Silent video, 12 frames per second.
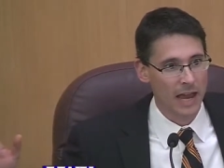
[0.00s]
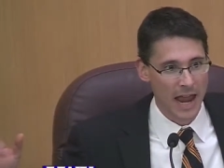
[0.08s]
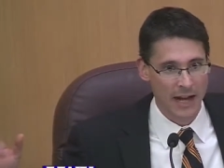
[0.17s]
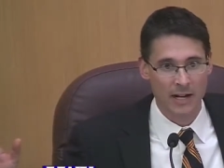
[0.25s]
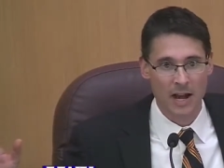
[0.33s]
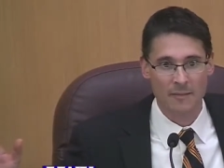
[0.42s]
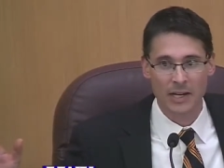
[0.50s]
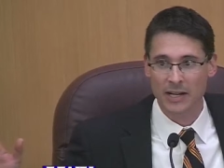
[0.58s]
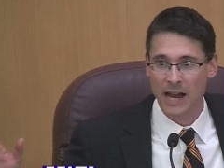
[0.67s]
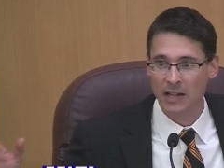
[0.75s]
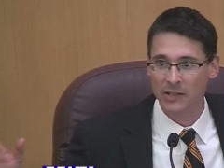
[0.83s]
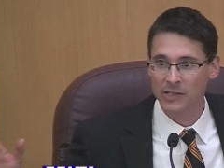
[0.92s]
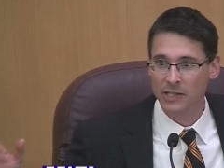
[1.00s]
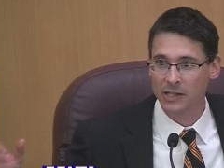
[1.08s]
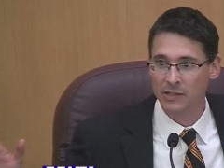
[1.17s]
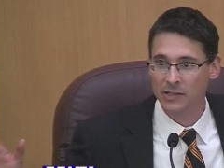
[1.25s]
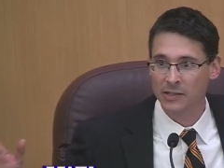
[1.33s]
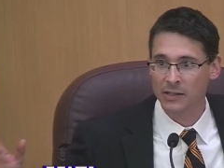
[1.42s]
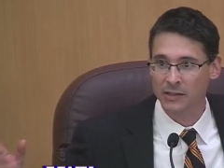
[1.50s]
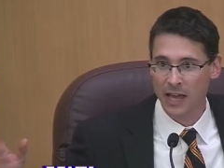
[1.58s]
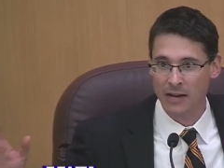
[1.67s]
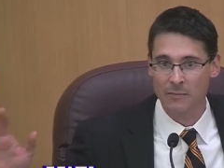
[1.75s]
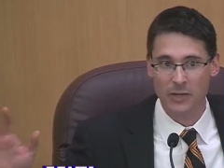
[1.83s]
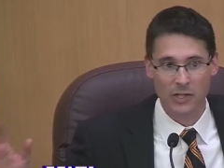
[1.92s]
economic analyses
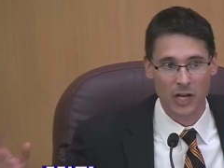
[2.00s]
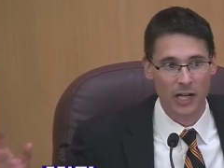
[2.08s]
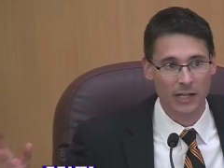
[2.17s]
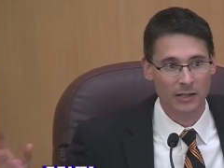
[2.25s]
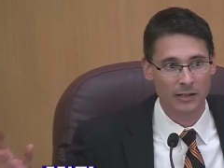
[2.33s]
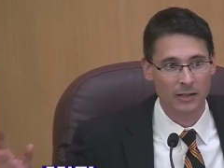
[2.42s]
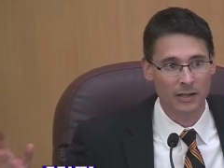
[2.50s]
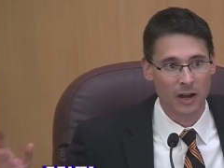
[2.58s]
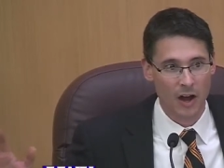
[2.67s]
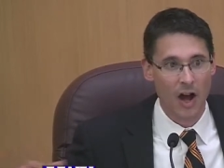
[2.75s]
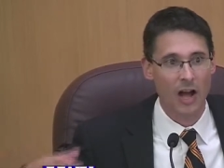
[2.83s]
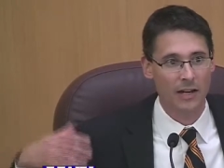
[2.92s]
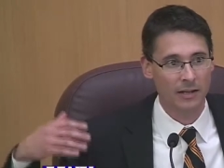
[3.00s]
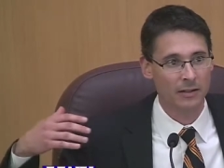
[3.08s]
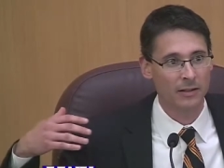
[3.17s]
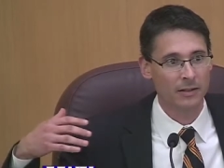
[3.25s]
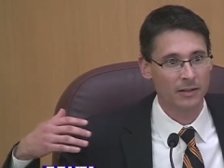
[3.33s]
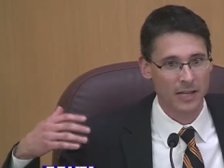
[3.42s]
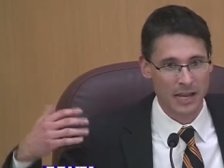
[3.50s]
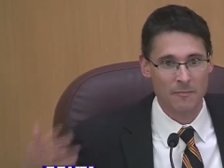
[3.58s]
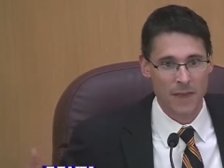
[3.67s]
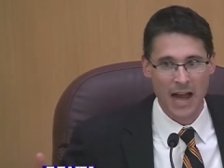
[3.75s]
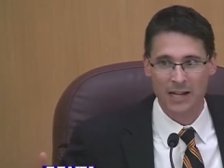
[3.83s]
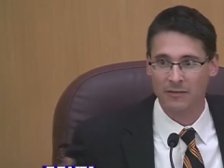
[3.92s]
that have been done on the
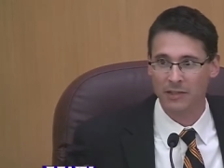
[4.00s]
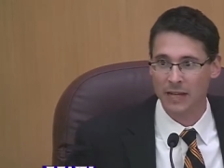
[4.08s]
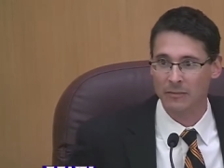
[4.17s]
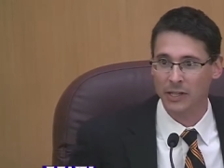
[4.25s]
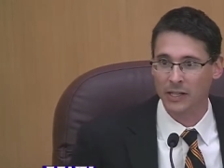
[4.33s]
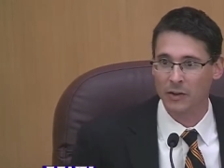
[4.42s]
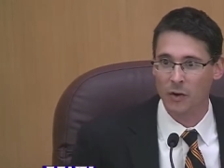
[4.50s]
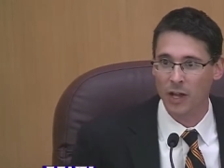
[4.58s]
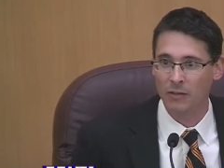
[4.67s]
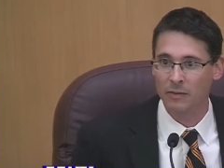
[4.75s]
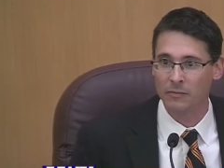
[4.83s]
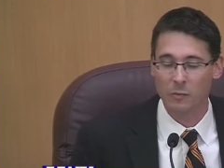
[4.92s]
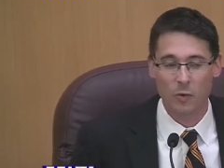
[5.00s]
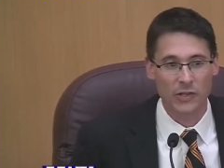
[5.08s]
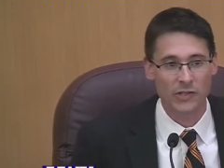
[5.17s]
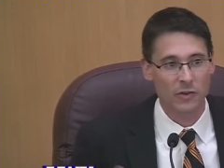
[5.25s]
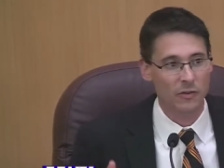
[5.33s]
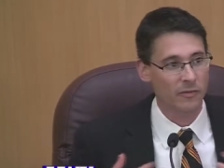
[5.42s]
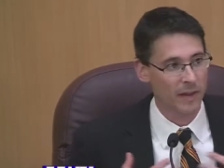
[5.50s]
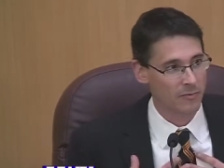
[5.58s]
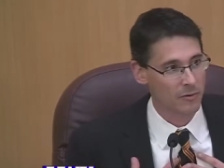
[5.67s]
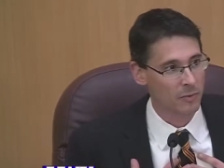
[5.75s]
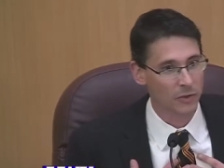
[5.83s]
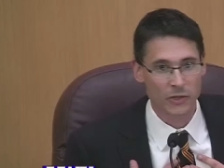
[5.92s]
impact of labeling, all of them, ones that are
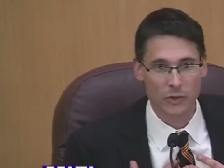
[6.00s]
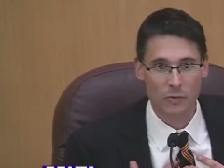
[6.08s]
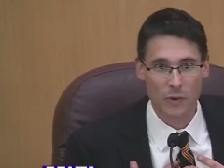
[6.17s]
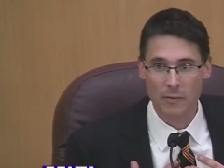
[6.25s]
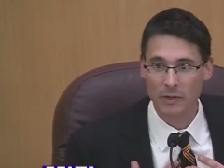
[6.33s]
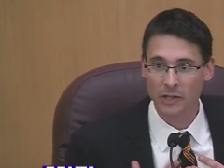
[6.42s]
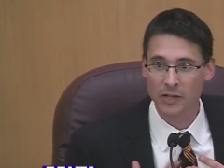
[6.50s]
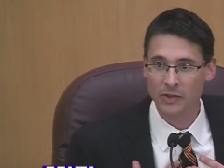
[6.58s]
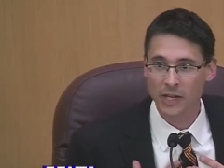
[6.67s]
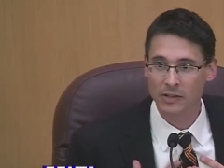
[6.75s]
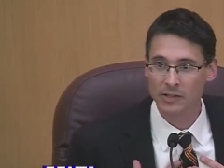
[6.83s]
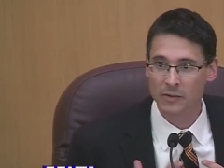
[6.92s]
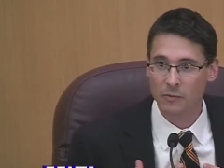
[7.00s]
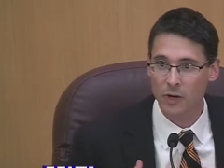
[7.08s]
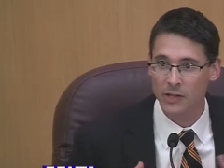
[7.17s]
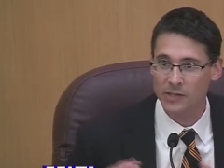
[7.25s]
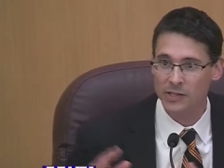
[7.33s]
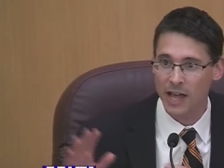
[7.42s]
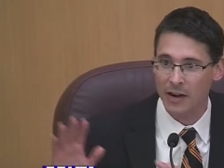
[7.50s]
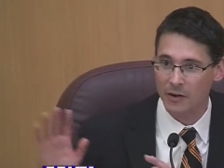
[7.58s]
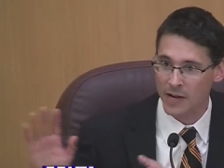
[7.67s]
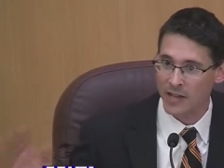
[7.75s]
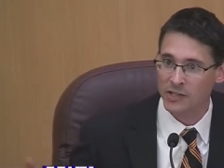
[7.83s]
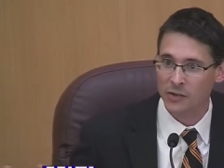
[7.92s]
favorable to the way we look at things and ones that are
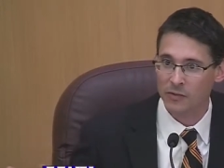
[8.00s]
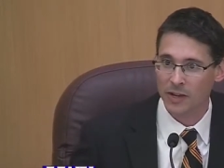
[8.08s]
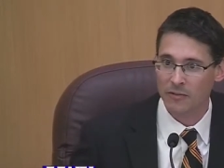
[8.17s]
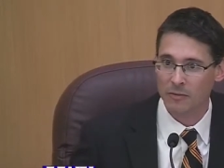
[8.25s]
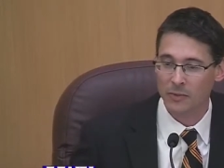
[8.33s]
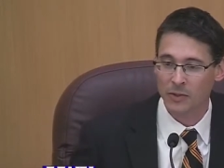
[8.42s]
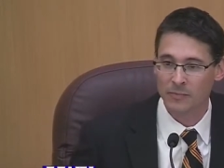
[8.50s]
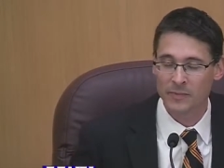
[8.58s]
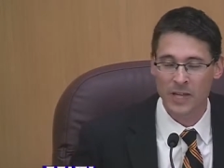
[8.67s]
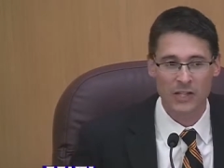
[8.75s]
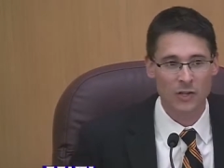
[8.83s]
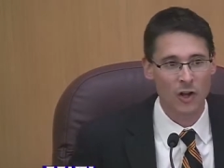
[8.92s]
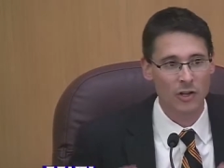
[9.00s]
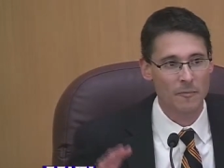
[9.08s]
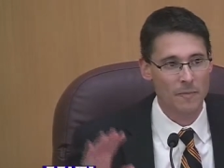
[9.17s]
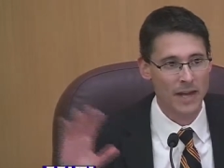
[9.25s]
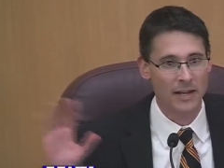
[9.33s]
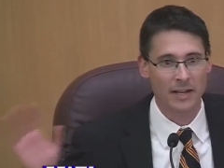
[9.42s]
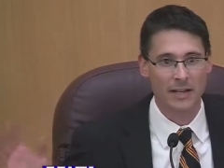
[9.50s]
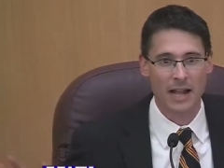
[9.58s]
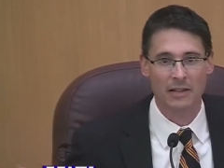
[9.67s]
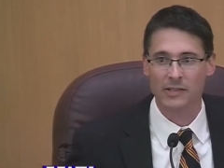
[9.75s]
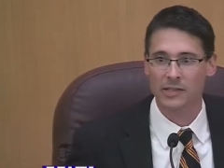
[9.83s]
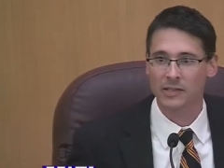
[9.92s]
not so favorable. It's called a meta
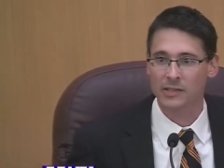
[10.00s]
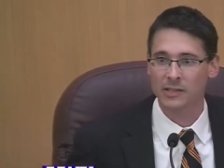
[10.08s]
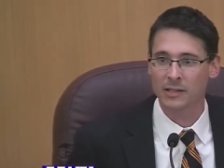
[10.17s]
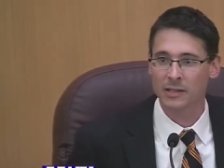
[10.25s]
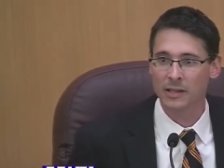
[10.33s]
analysis.